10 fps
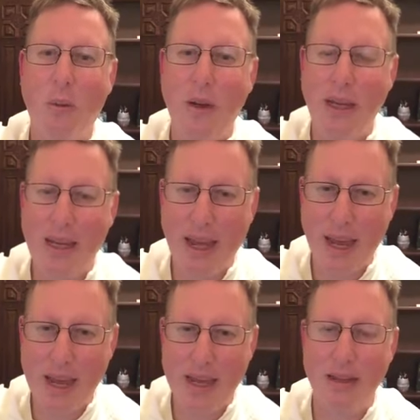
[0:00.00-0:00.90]
We
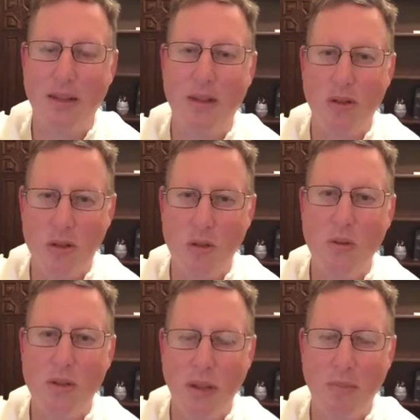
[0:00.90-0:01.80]
can
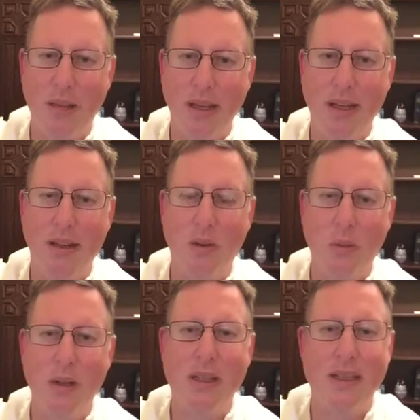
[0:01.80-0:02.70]
do something
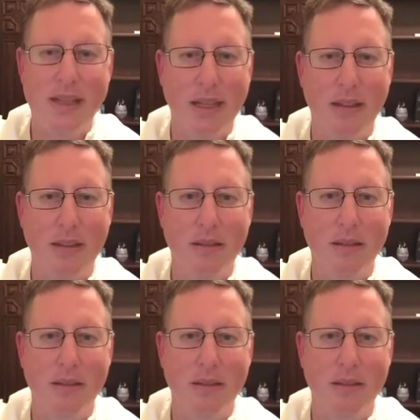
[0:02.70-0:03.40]
with sin.